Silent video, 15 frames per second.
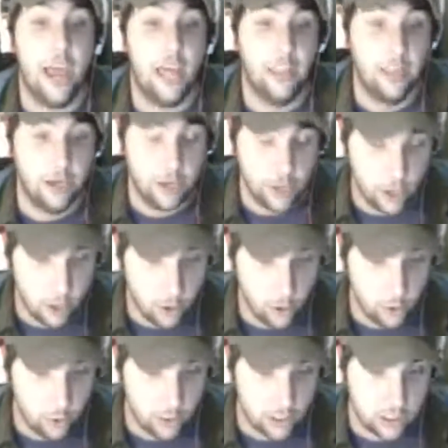And the
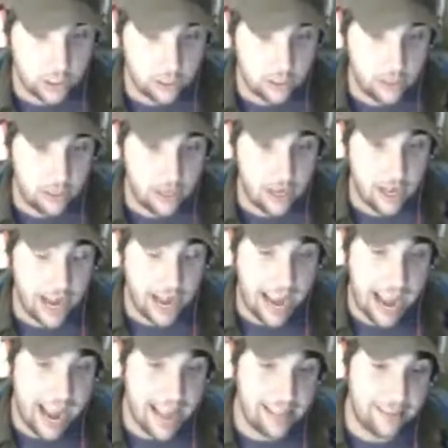news,
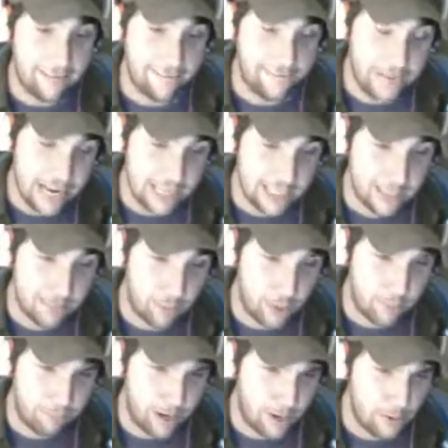and the
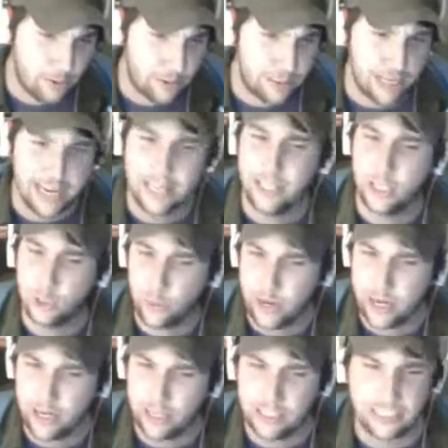Facebook posts, and the
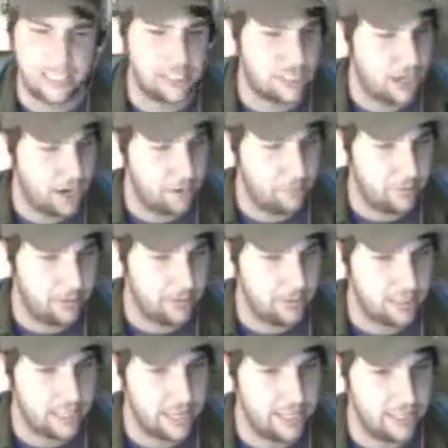Twitters, and
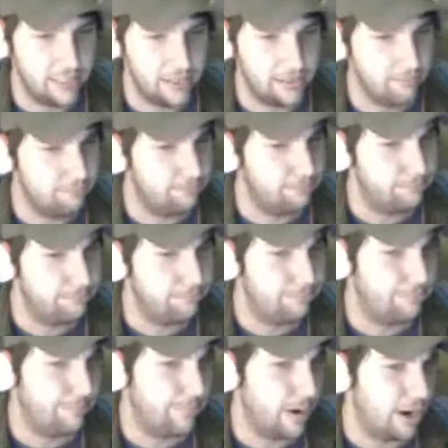Tumblrs, and the
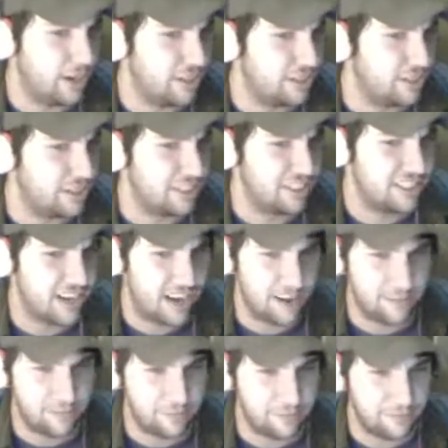other
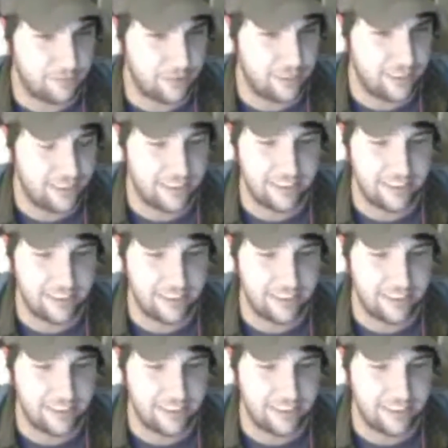stuff.